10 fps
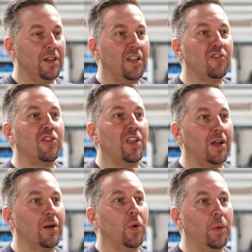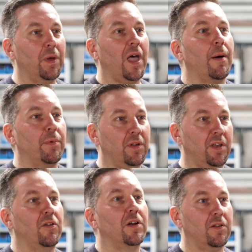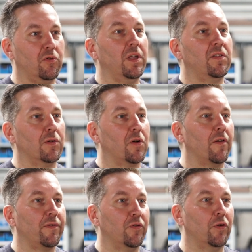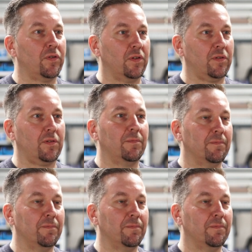the engineering will be happen here at Giesen Coffee Roasters.